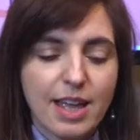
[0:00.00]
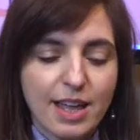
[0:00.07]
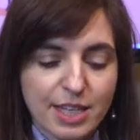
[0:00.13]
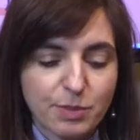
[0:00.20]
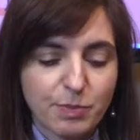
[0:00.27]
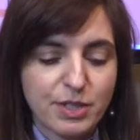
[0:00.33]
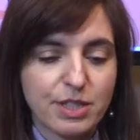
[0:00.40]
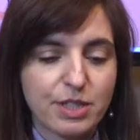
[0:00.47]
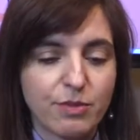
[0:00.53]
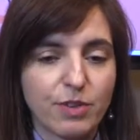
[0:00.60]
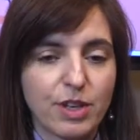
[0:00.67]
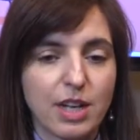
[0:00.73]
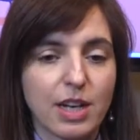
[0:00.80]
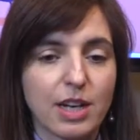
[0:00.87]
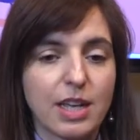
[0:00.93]

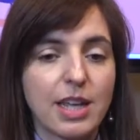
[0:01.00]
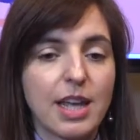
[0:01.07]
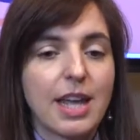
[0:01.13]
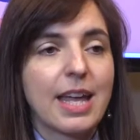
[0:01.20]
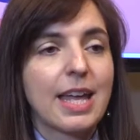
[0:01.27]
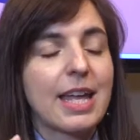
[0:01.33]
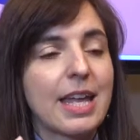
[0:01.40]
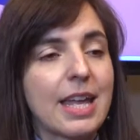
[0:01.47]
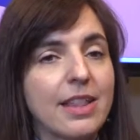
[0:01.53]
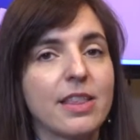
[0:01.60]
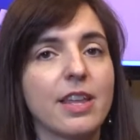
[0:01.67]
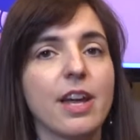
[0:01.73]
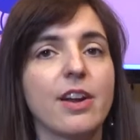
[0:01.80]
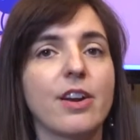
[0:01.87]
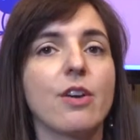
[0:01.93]
specifically in
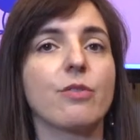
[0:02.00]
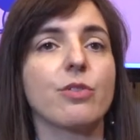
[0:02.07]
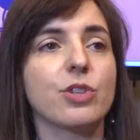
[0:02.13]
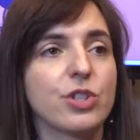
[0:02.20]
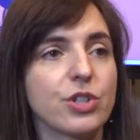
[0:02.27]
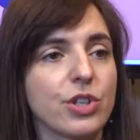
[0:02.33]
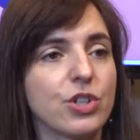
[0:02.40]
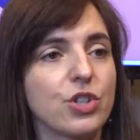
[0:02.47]
the area of research.